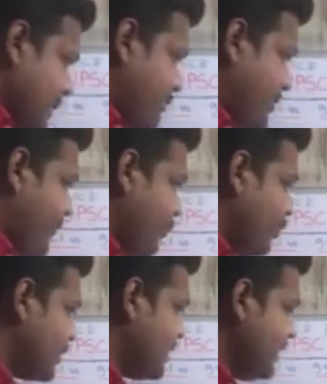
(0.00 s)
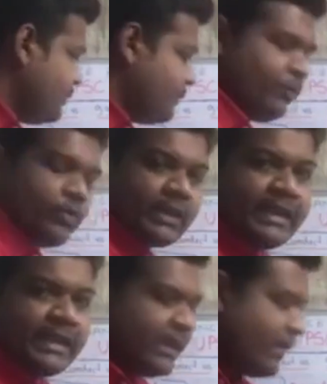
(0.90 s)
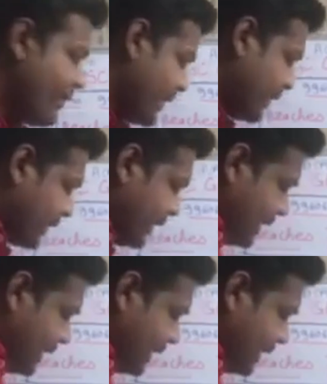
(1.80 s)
Before India, the three